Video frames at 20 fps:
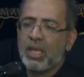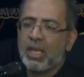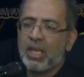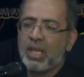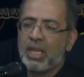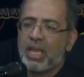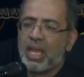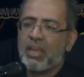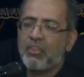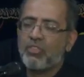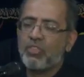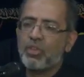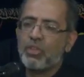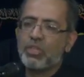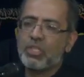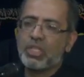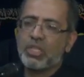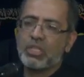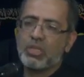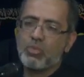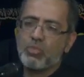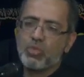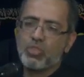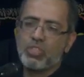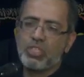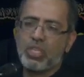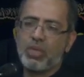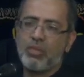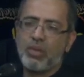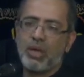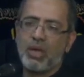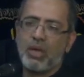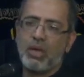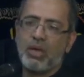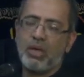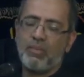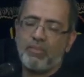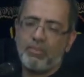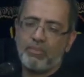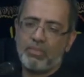And I've looked at the
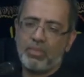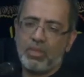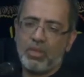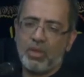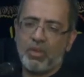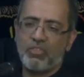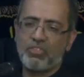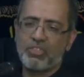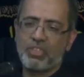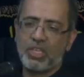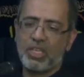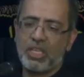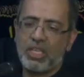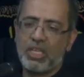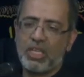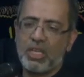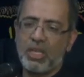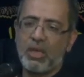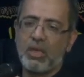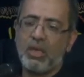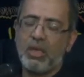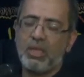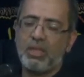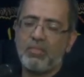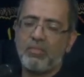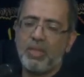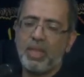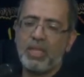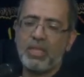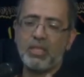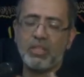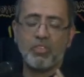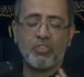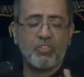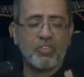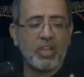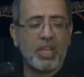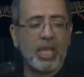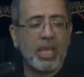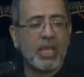musiba of Sakina in many
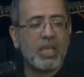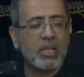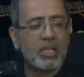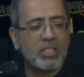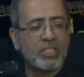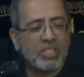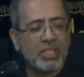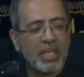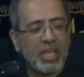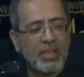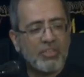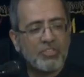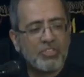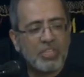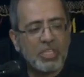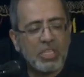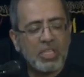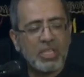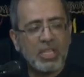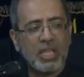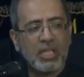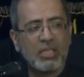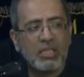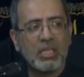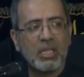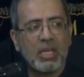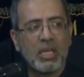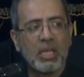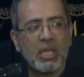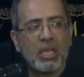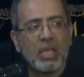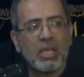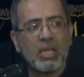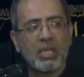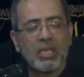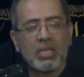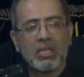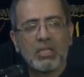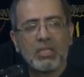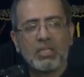different angles, and I've seen that
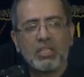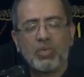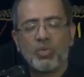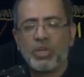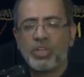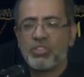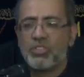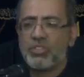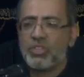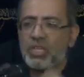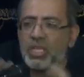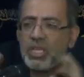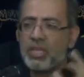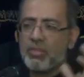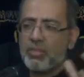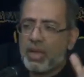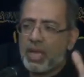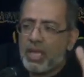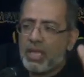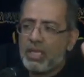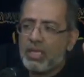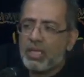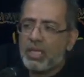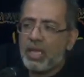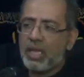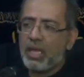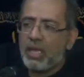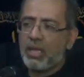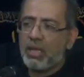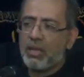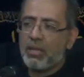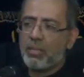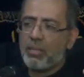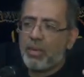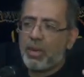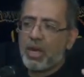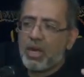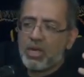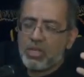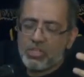there were three main
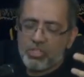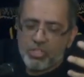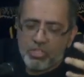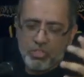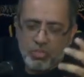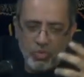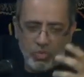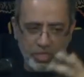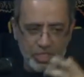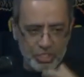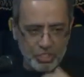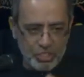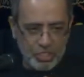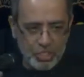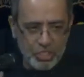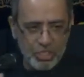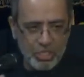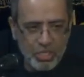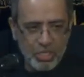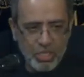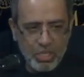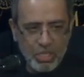parts to which